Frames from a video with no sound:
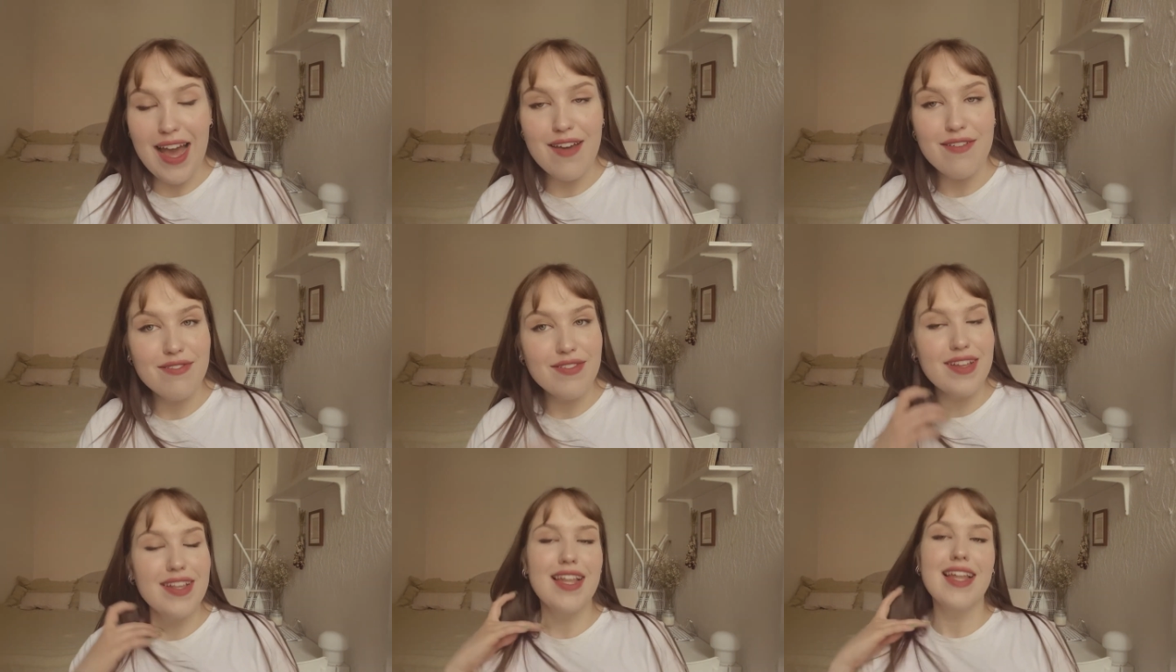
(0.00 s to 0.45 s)

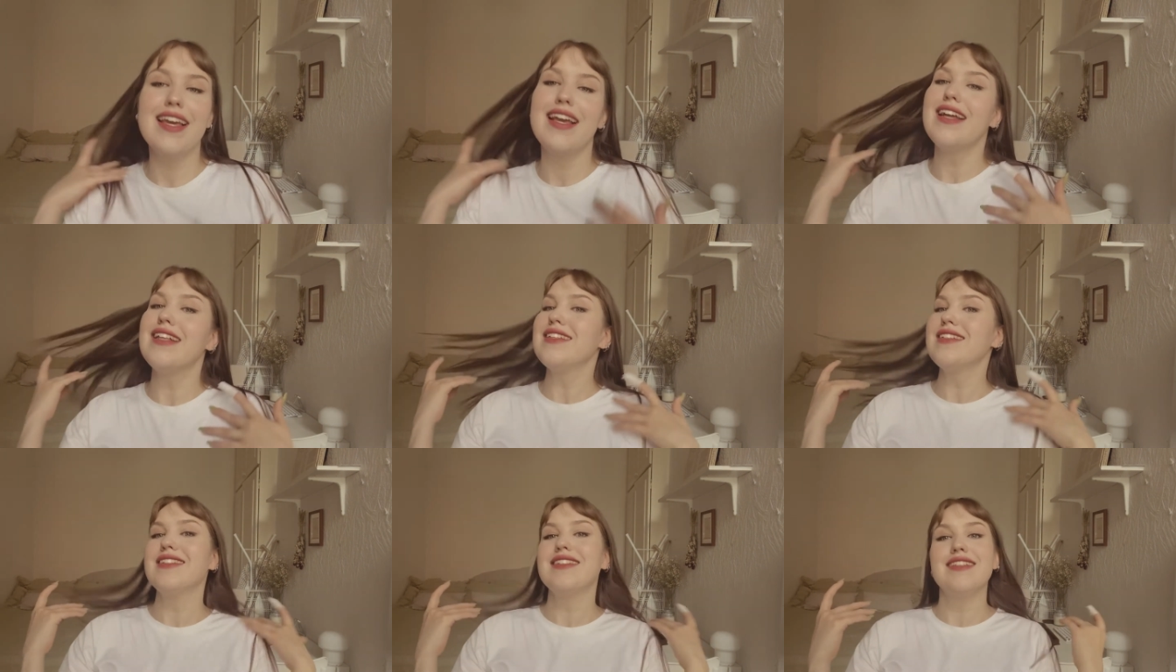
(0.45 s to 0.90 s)
feel like
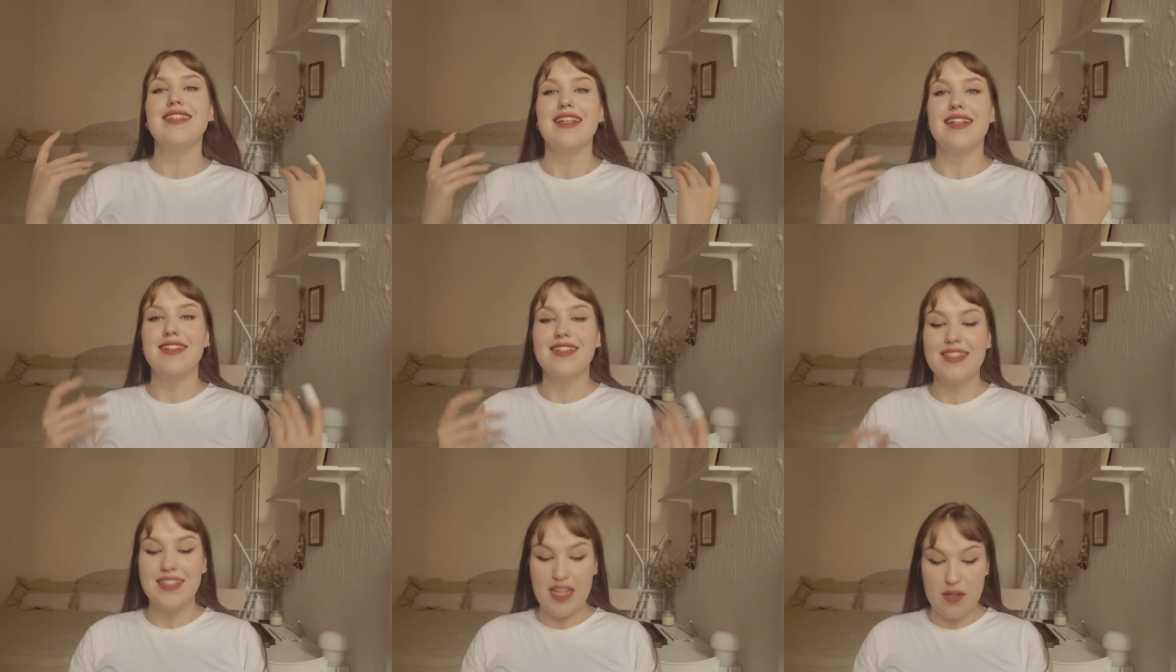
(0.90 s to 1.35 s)
it's still
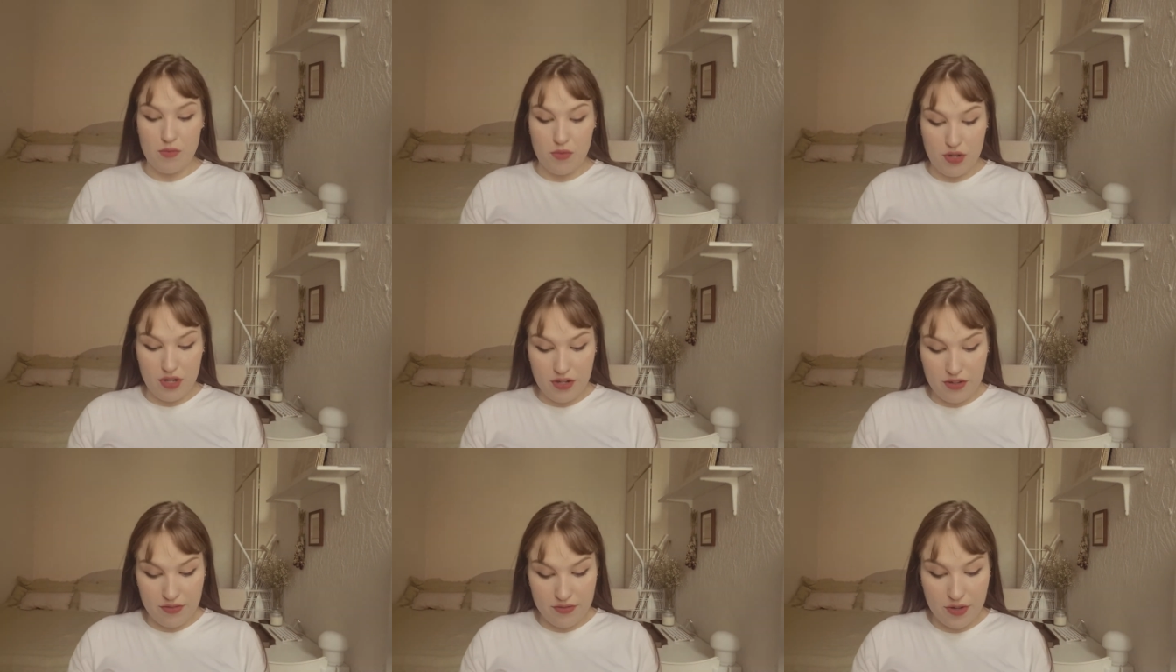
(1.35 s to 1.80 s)

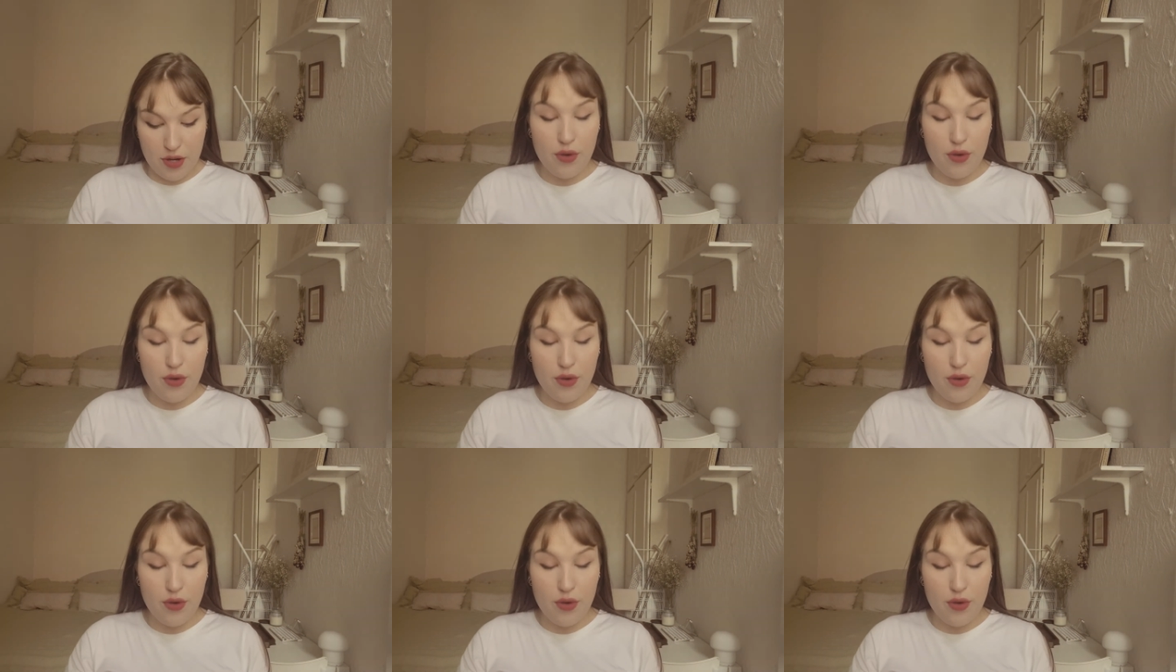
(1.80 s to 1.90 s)
summer.